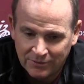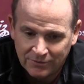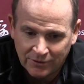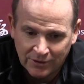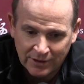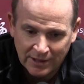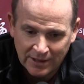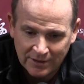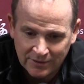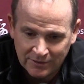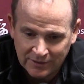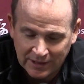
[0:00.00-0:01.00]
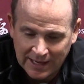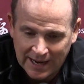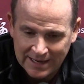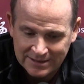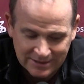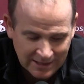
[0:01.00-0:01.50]
for the
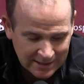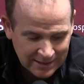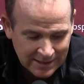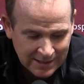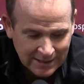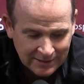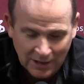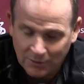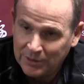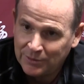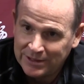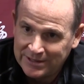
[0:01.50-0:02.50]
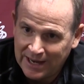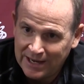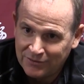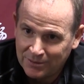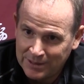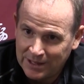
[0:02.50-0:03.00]
guys that we
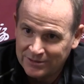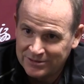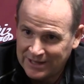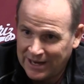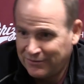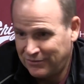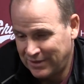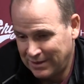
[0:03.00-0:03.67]
retain from the other staff,